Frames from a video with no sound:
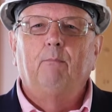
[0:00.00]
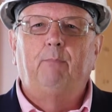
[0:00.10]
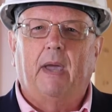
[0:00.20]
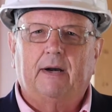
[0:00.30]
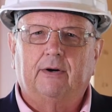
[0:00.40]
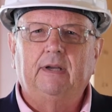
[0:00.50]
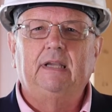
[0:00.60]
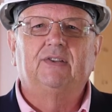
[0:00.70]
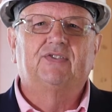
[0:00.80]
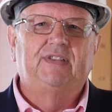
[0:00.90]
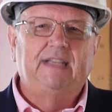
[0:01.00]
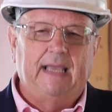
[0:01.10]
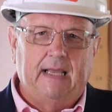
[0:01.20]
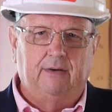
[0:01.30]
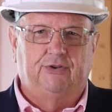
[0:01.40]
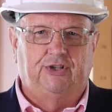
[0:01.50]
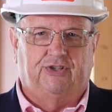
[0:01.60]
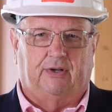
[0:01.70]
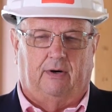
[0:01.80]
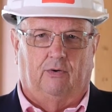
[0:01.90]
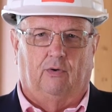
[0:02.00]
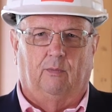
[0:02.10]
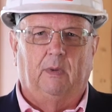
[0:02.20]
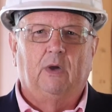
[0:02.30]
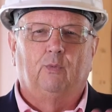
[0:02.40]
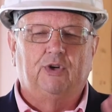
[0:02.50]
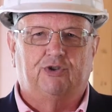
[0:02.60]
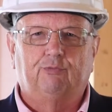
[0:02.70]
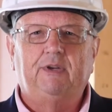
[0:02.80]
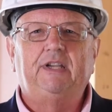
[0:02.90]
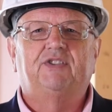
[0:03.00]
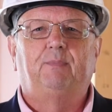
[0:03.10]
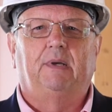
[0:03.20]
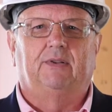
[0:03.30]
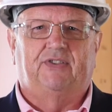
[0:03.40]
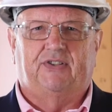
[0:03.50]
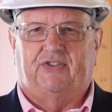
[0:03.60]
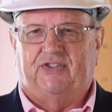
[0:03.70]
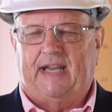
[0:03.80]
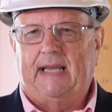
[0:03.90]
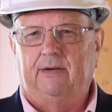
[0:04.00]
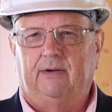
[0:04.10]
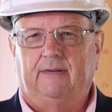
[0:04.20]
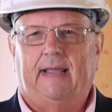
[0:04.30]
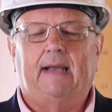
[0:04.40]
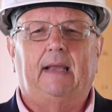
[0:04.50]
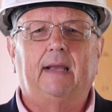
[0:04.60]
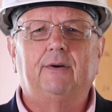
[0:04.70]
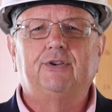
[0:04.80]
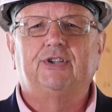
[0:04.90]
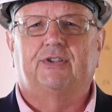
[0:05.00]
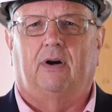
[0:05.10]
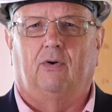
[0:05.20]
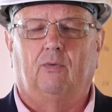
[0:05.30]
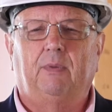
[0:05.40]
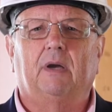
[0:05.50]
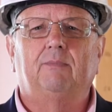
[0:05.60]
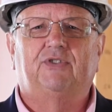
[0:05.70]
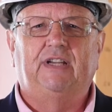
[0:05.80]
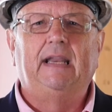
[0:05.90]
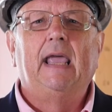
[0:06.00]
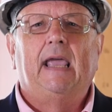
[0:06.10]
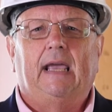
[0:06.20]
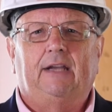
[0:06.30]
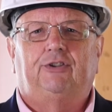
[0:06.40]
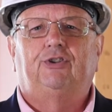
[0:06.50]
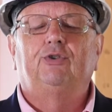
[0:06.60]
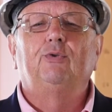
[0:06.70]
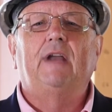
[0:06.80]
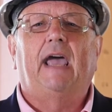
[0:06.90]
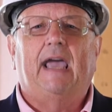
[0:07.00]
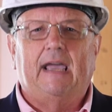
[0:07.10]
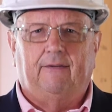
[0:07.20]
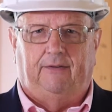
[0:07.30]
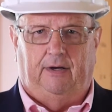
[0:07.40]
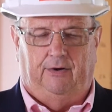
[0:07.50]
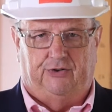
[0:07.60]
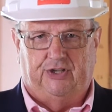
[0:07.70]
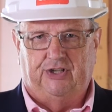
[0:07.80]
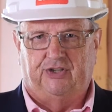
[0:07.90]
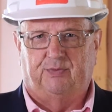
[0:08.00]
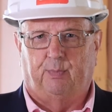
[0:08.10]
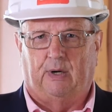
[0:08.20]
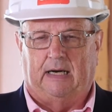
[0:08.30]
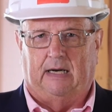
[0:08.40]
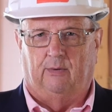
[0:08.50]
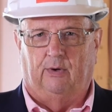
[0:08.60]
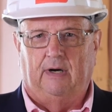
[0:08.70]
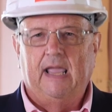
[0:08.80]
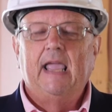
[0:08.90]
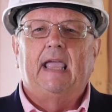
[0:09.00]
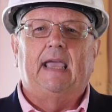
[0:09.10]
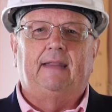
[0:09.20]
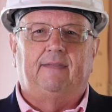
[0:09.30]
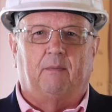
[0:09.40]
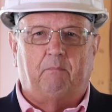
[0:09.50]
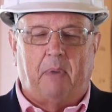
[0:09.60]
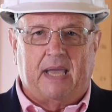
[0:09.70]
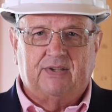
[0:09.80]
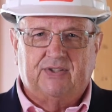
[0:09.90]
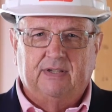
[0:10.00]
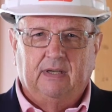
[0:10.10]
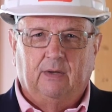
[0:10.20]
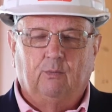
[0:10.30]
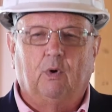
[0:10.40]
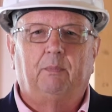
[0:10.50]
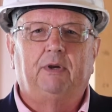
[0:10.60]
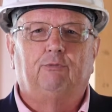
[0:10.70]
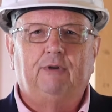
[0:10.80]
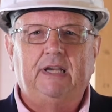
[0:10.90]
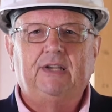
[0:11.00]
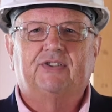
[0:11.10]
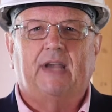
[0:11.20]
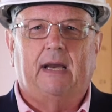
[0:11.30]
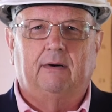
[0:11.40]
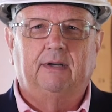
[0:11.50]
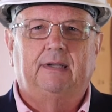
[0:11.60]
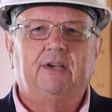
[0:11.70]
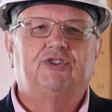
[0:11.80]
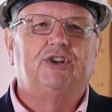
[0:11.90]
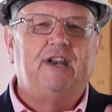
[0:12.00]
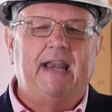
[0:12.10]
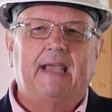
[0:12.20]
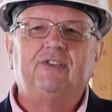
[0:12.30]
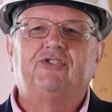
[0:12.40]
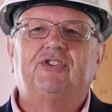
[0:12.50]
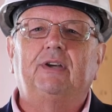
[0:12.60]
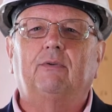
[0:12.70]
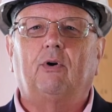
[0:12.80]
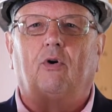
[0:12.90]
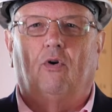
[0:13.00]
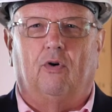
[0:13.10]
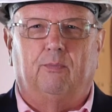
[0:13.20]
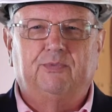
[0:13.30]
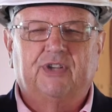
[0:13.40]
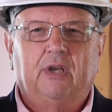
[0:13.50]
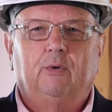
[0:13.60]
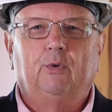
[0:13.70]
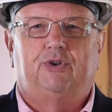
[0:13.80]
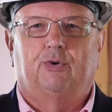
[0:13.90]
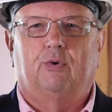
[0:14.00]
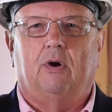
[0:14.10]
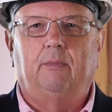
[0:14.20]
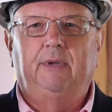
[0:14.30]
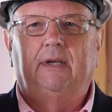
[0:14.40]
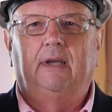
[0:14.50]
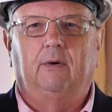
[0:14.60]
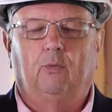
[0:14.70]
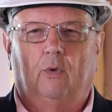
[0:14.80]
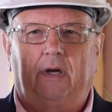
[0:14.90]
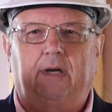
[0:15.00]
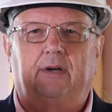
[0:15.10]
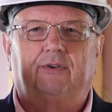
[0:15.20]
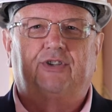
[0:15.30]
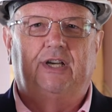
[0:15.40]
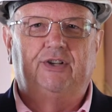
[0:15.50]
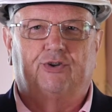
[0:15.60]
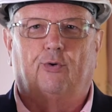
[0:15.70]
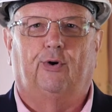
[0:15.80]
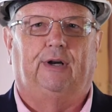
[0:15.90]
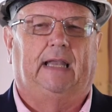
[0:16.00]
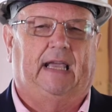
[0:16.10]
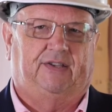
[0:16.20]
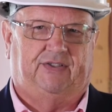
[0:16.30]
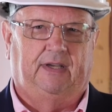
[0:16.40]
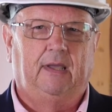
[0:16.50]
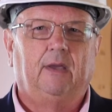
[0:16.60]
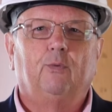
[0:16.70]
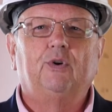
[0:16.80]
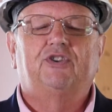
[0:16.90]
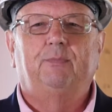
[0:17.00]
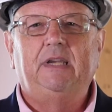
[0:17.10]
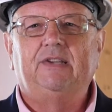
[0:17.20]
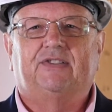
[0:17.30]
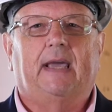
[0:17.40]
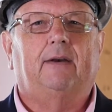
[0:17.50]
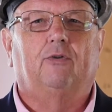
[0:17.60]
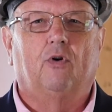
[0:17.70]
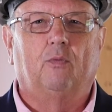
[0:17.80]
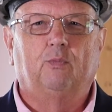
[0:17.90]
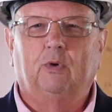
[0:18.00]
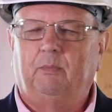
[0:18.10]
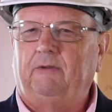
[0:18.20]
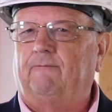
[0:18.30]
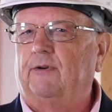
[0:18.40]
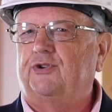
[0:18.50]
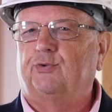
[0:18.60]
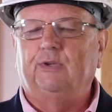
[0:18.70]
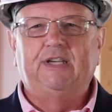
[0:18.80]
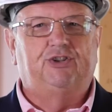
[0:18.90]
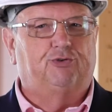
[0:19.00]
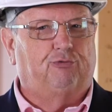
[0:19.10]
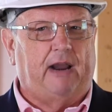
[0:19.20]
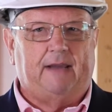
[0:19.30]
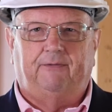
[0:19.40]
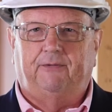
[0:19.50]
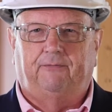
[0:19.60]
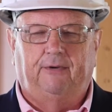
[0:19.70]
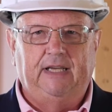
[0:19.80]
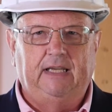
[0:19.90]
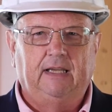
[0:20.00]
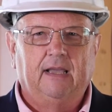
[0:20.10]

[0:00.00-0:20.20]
Better is the Energy Star home, which Reed's builds as a standard. That Energy Star home comes in at 2.5 air changes per hour. And the best will be Reed's Heritage Net Zero homes, which will come in at 1 air change or less, which means that home will be virtually draft free